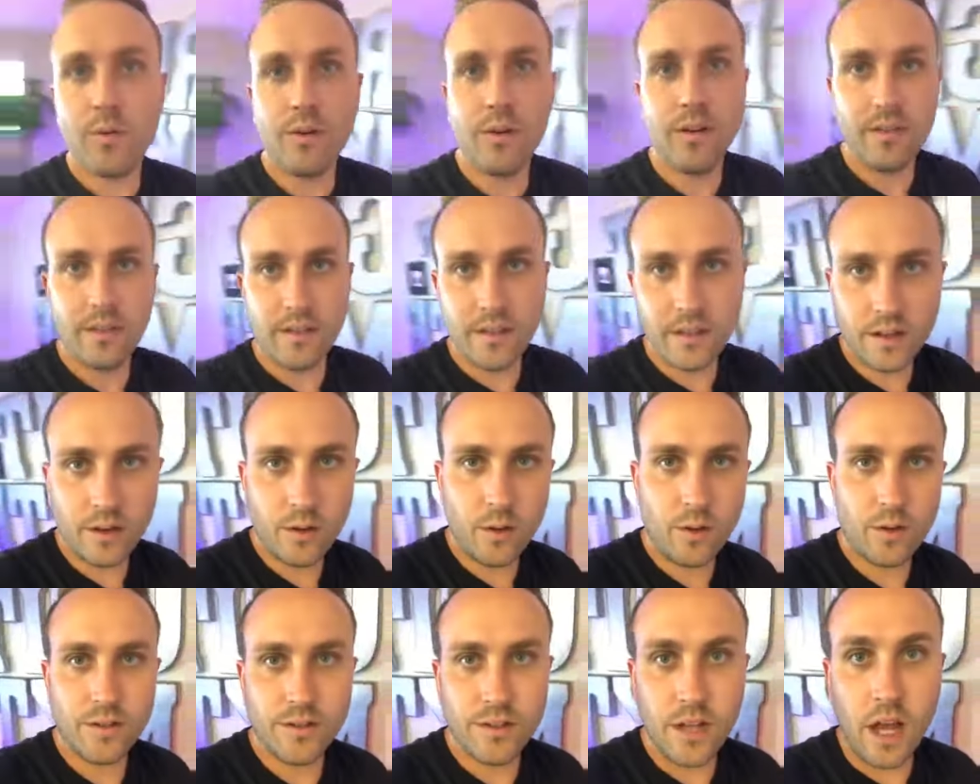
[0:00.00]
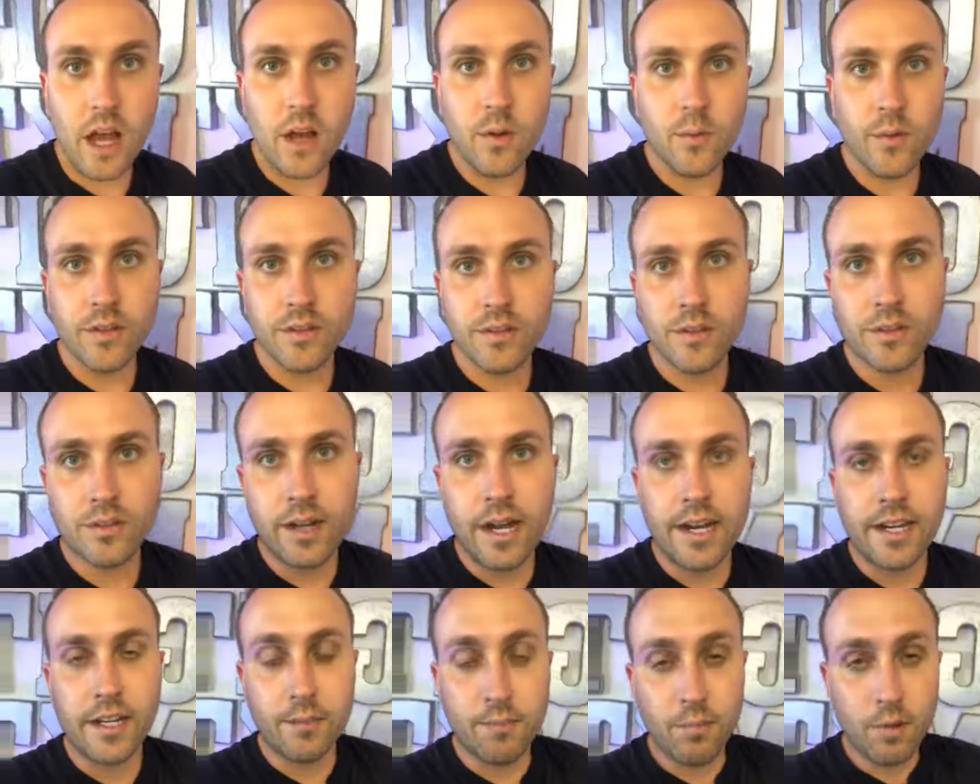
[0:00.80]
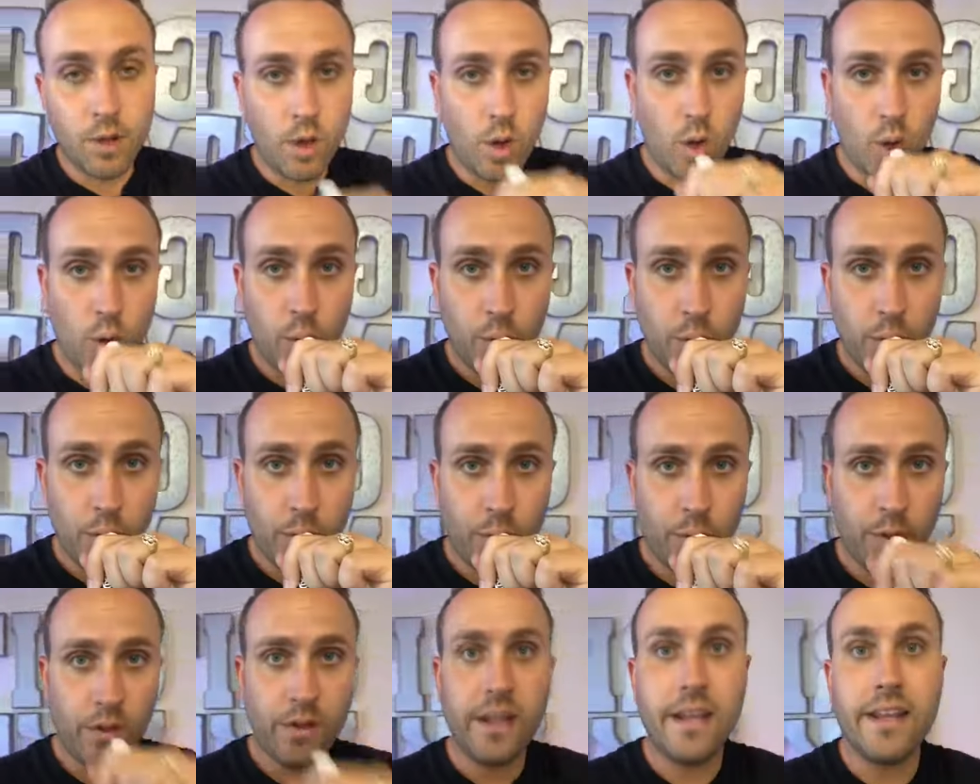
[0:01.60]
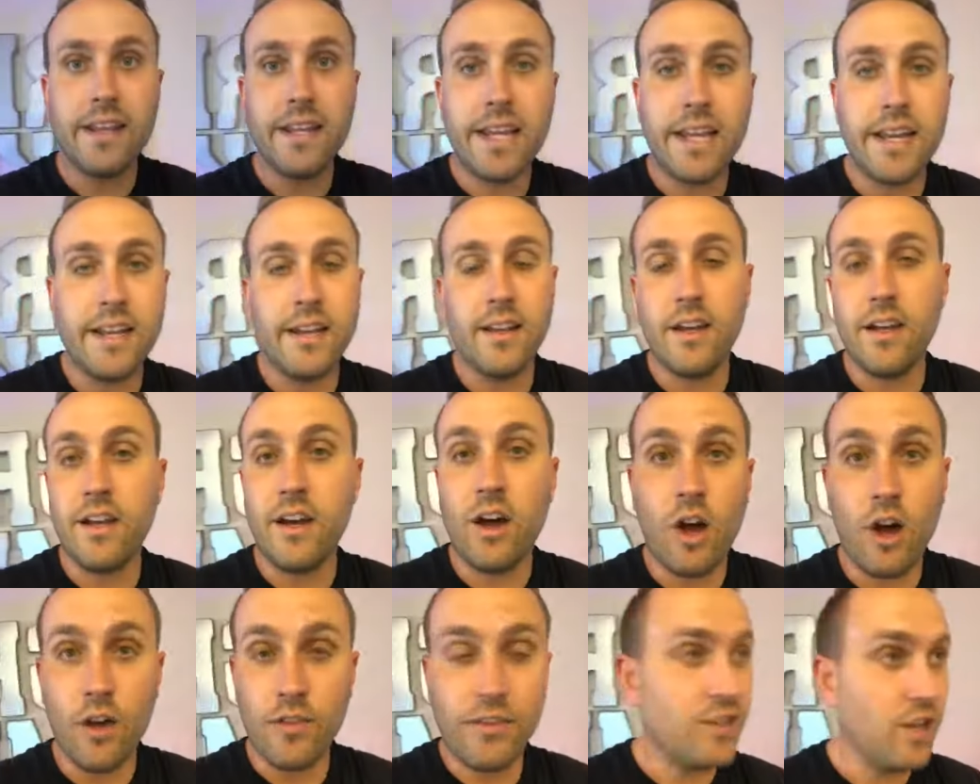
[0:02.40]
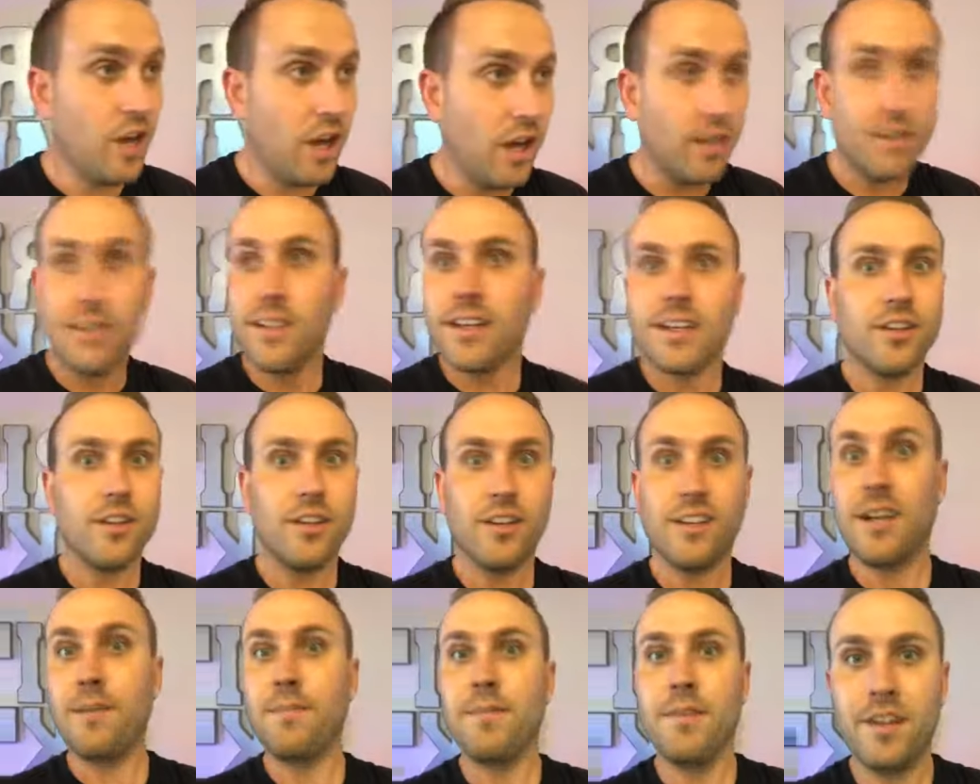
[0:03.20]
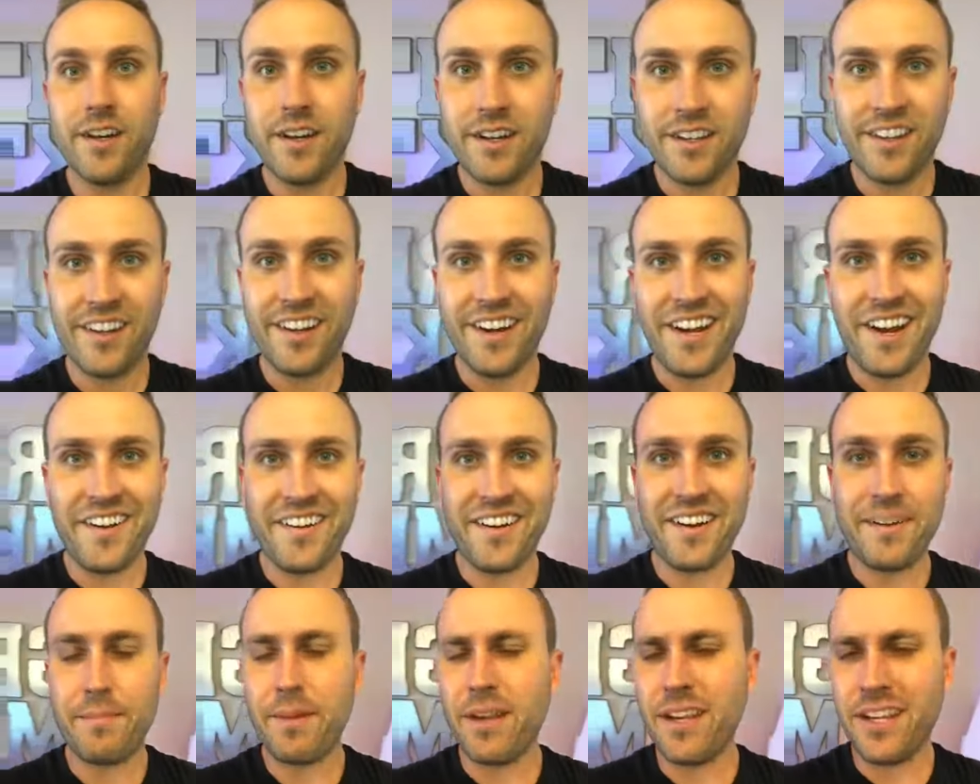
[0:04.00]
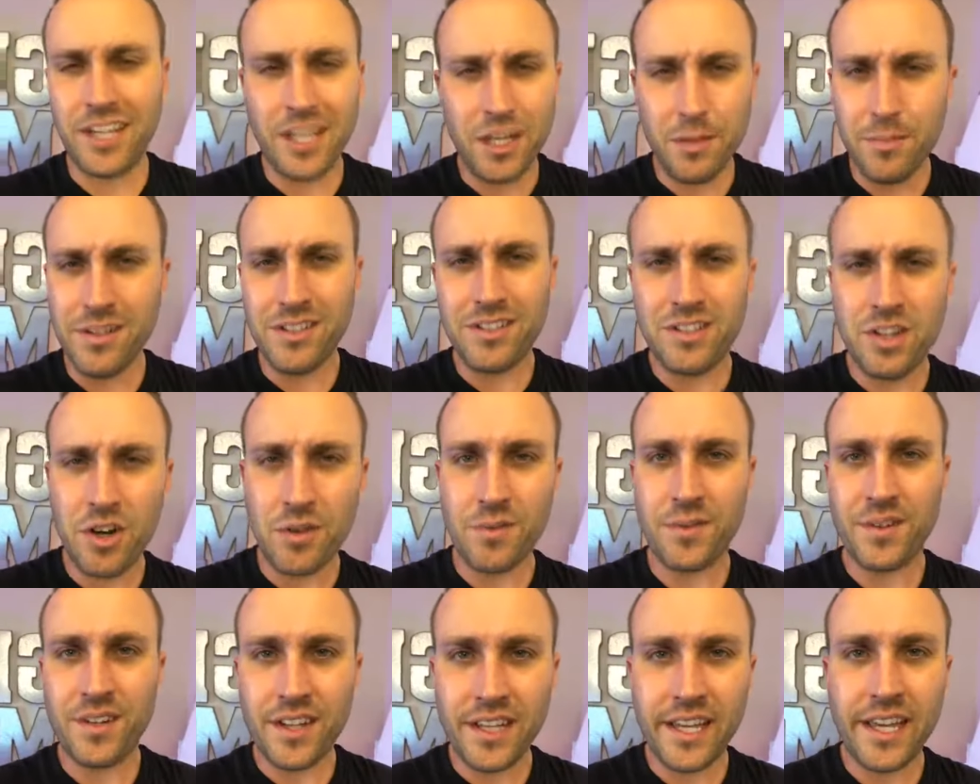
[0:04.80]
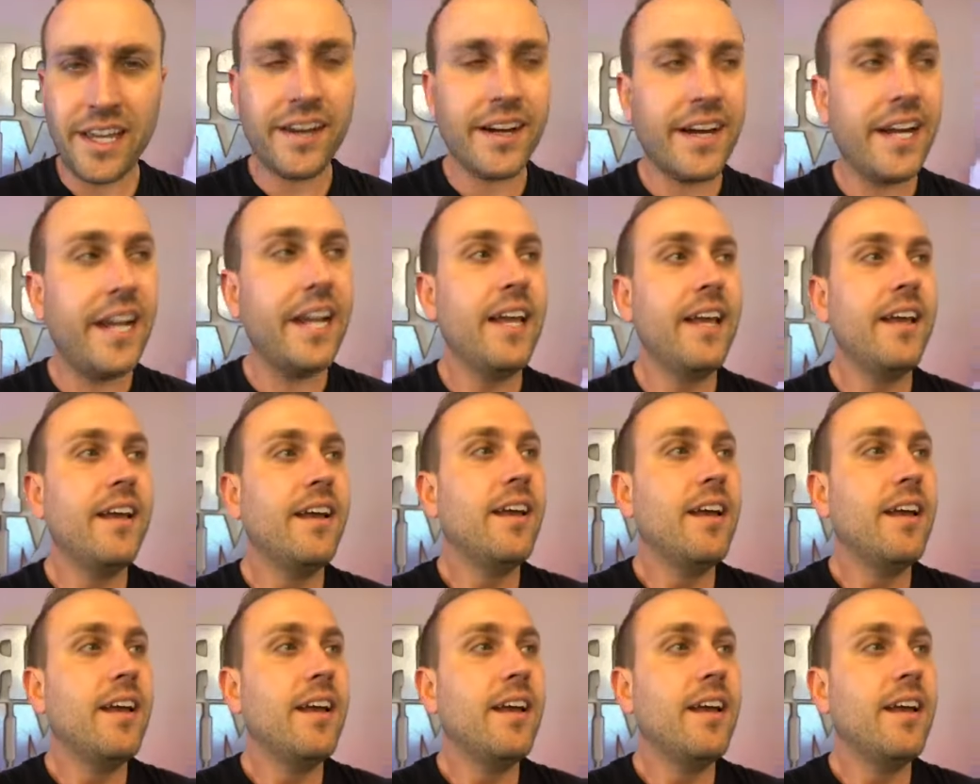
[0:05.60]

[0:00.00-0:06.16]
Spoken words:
the old dog whistles, right? You blow, and then all the dogs like look up and they hear it, but humans don't really hear it.